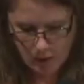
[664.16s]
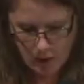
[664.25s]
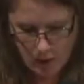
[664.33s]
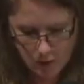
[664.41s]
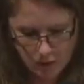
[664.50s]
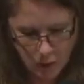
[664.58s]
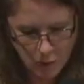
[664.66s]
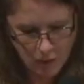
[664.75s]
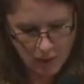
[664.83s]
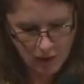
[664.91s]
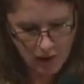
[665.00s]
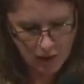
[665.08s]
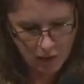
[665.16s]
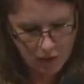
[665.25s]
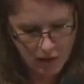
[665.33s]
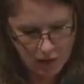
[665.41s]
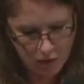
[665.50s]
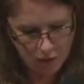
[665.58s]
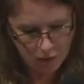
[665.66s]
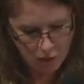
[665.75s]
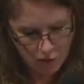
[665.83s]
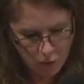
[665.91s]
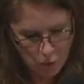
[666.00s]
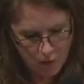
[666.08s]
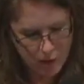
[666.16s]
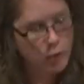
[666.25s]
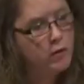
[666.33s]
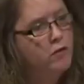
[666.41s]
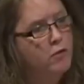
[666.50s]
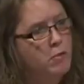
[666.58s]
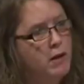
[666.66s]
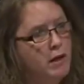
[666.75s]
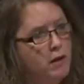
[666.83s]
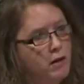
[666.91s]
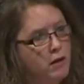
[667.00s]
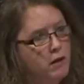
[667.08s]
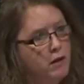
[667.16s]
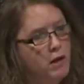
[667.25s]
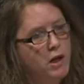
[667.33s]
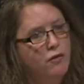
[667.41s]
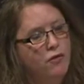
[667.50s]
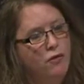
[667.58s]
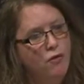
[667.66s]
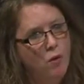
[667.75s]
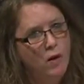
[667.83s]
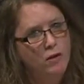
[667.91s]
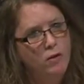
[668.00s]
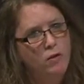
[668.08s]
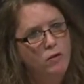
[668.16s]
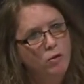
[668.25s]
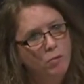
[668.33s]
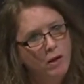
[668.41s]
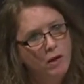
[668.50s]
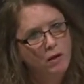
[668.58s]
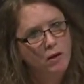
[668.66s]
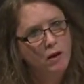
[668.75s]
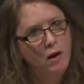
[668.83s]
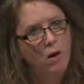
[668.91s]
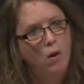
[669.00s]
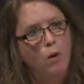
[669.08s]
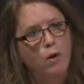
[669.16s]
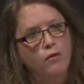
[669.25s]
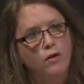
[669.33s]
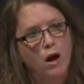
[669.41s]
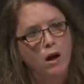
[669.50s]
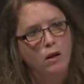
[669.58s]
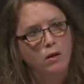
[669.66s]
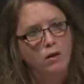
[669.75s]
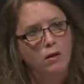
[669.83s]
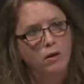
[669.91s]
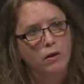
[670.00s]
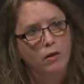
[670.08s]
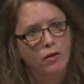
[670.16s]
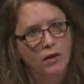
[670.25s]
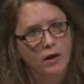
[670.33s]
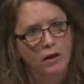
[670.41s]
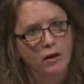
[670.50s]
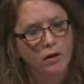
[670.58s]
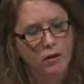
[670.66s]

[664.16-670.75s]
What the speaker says: So Ms. N thinks the void would speak, if void could speak, or of color, think.